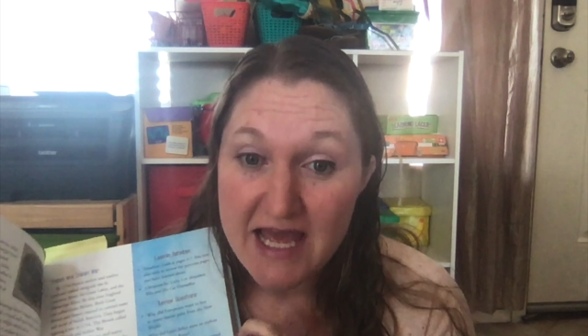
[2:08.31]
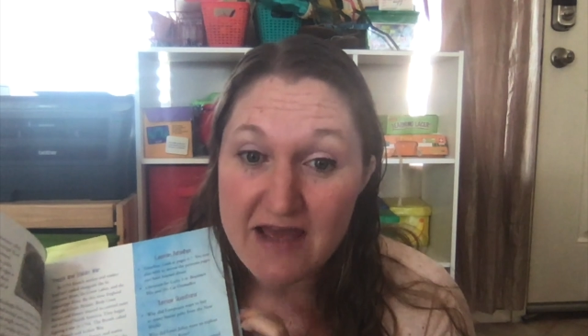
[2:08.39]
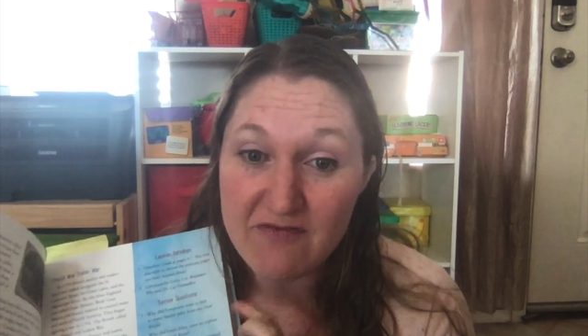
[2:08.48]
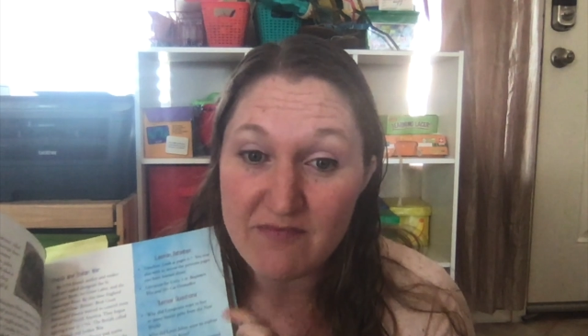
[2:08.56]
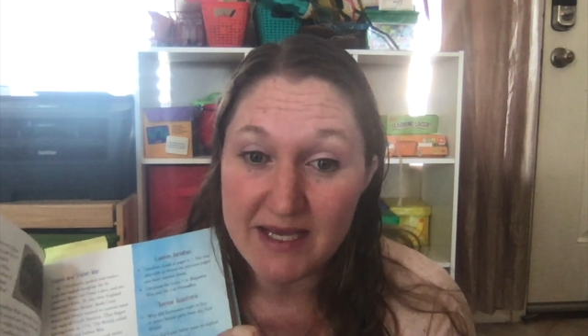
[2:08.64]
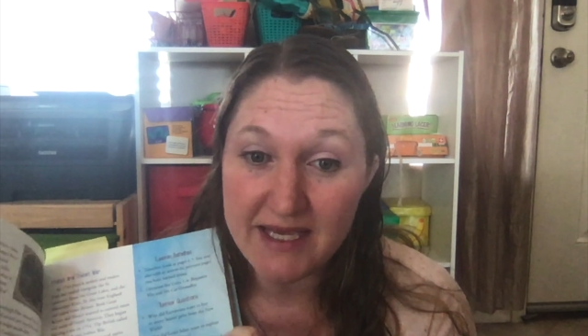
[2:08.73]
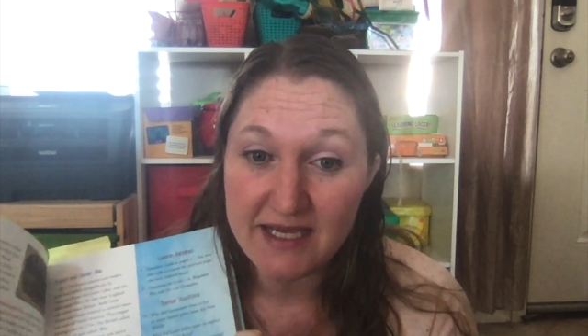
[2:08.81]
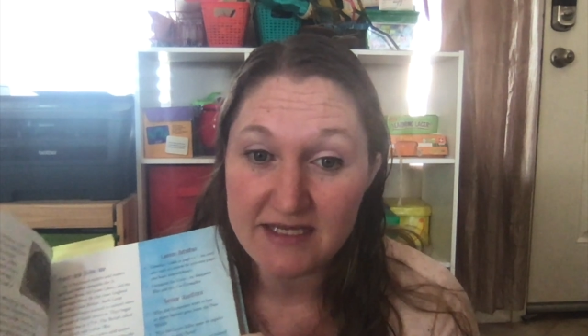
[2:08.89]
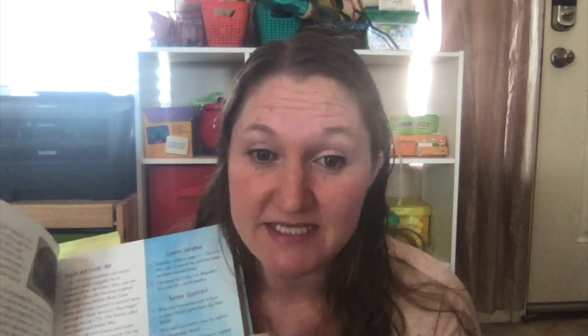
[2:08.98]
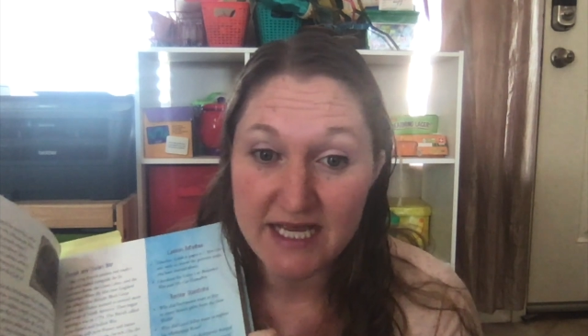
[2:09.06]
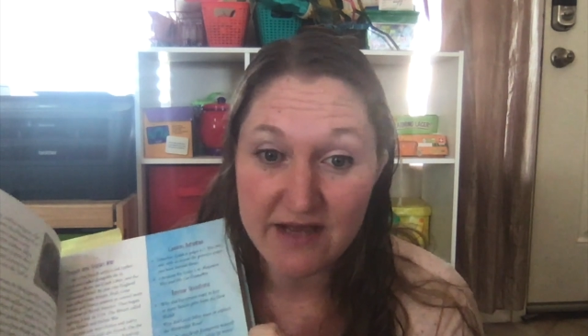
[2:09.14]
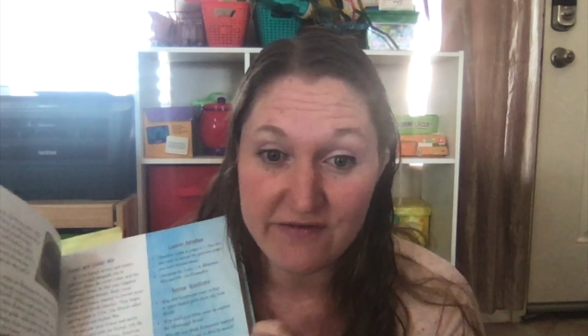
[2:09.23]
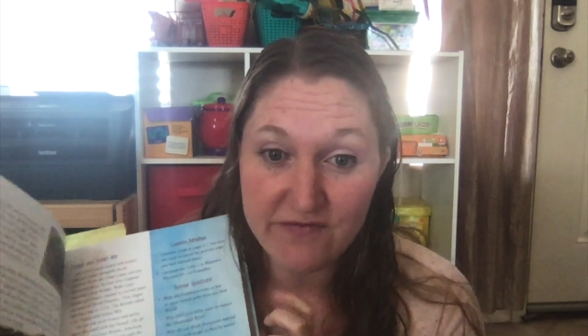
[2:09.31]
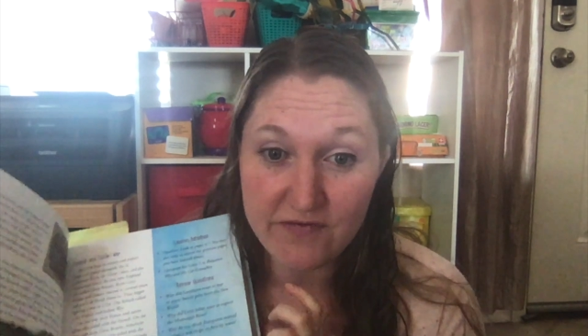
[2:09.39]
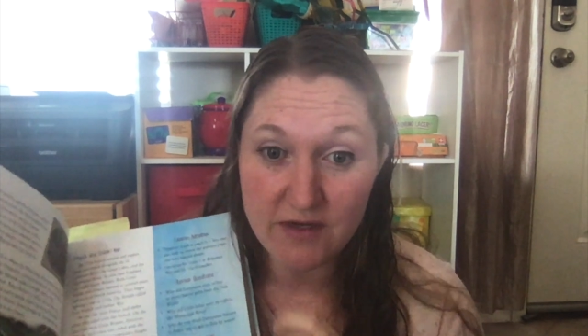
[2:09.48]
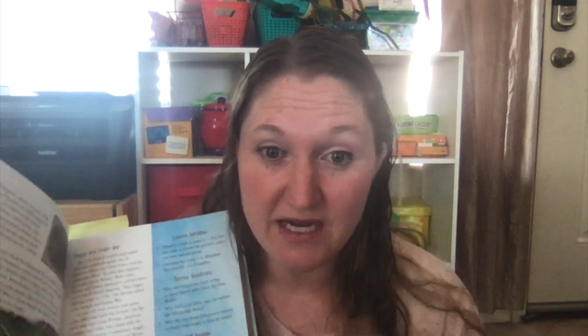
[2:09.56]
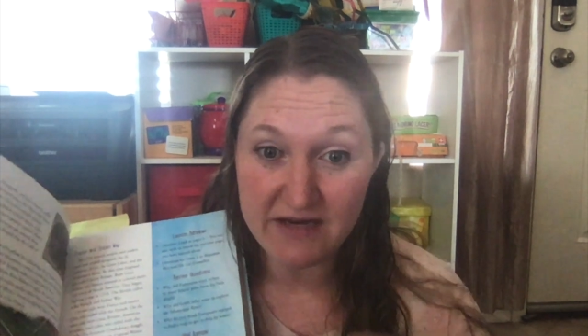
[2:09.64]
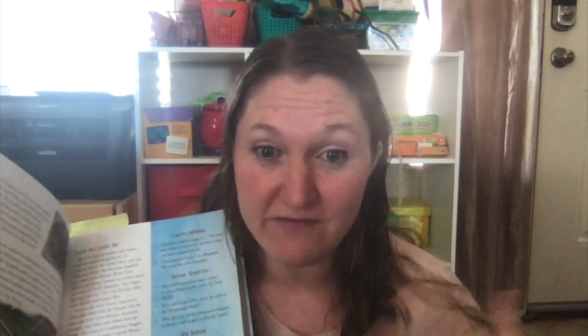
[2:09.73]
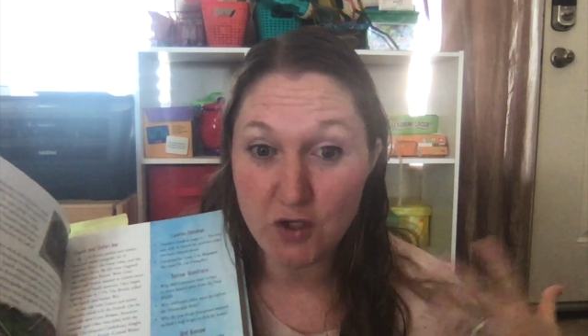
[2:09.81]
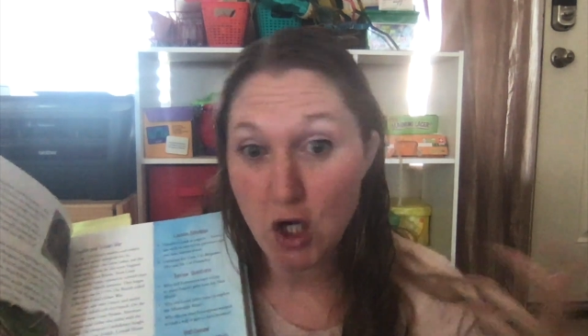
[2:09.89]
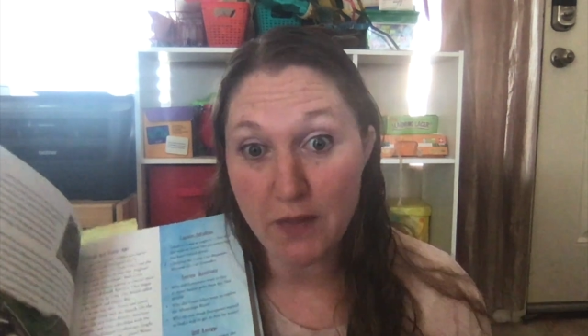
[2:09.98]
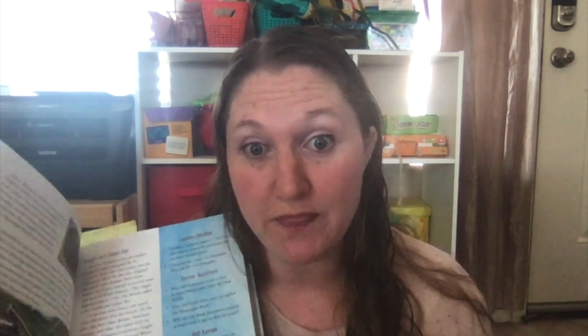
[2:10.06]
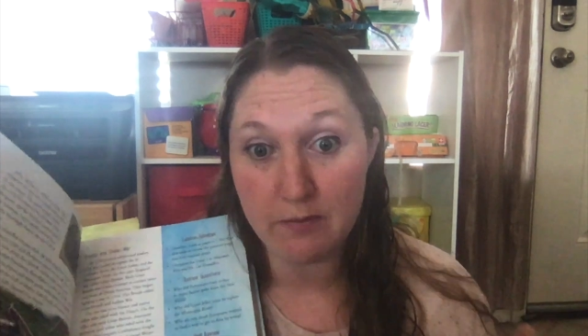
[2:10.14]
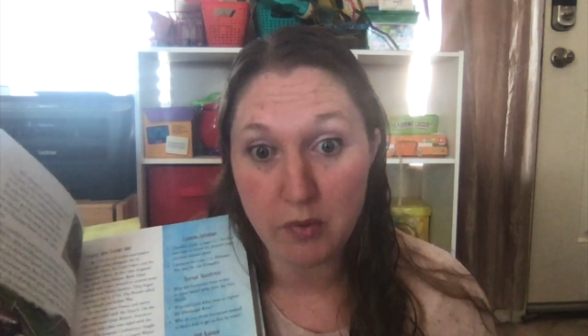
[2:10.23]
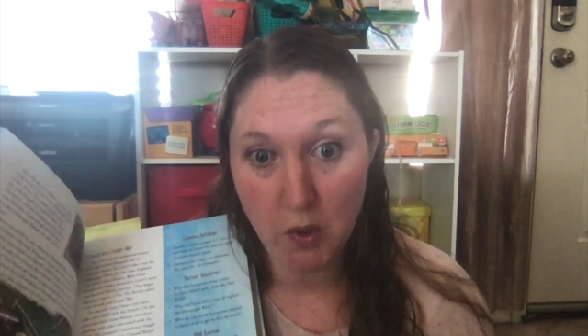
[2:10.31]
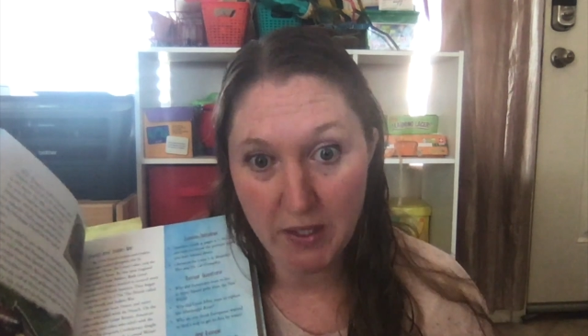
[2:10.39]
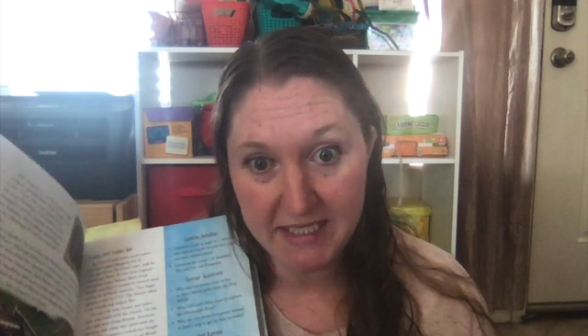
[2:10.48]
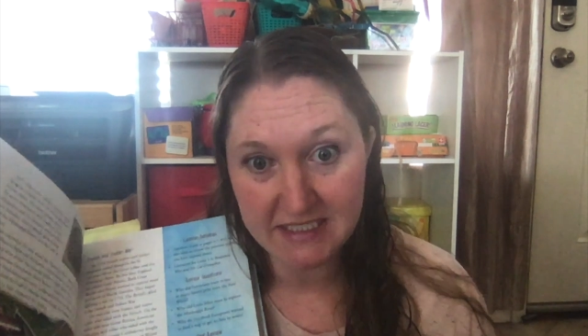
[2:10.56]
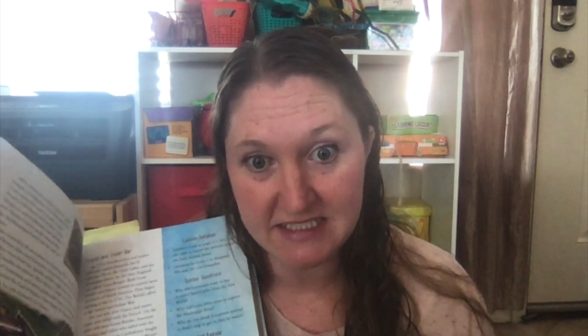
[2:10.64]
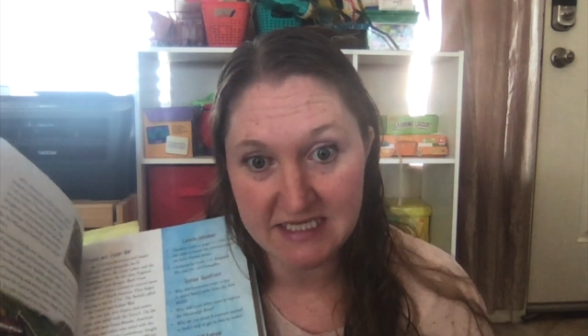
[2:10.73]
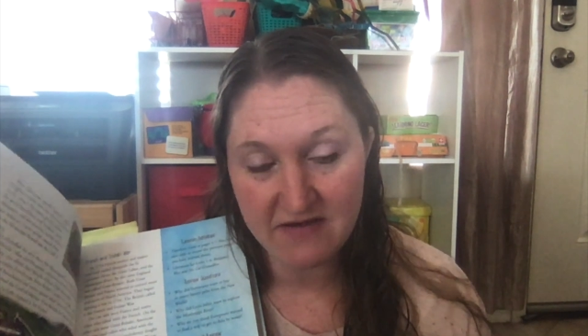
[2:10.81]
if my kids have kind of got the point,